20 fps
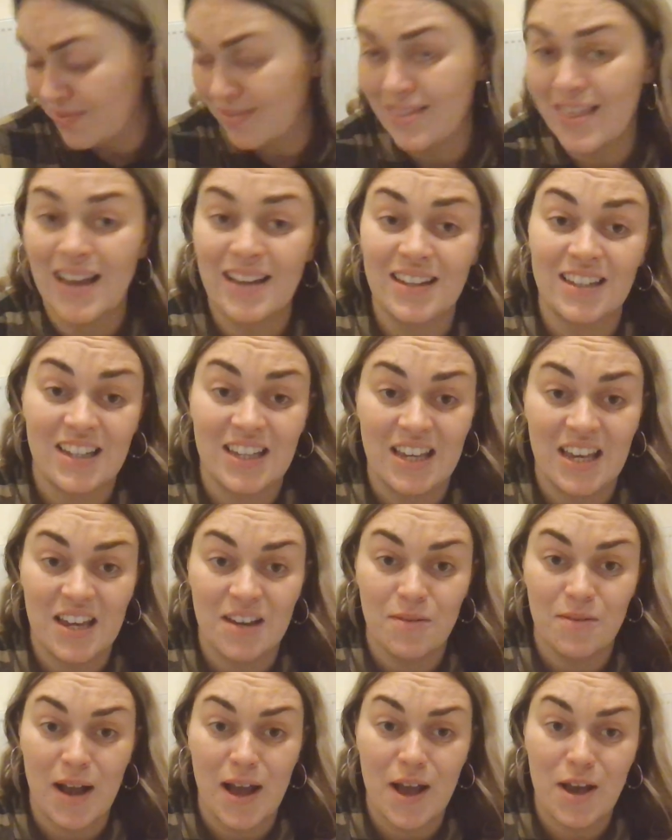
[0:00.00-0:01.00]
Thank
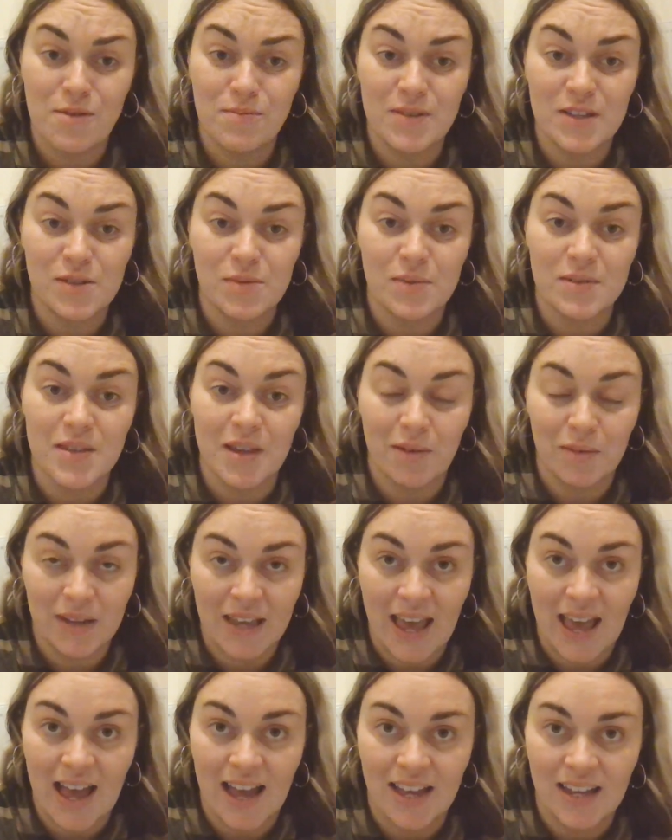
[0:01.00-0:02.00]
you. I hope this was
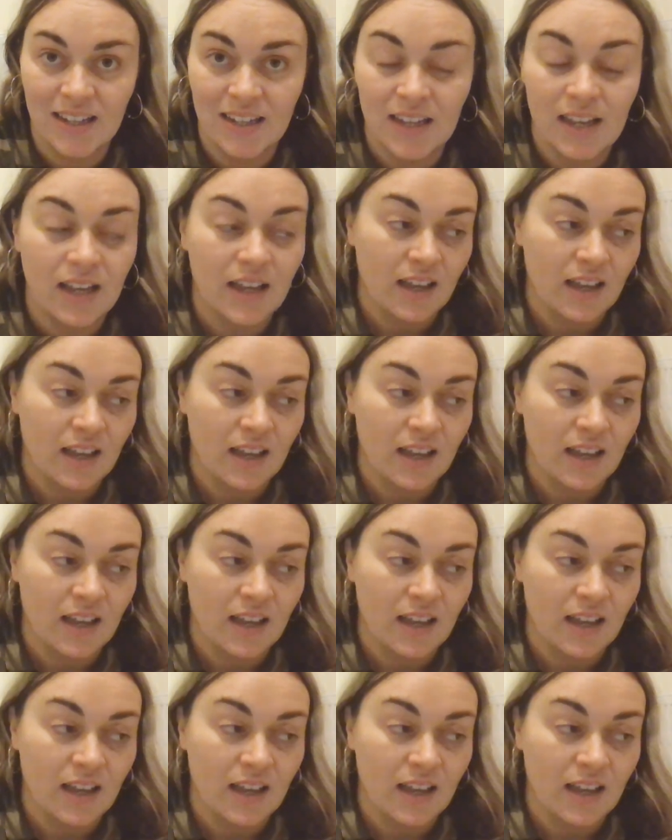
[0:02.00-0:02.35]
okay.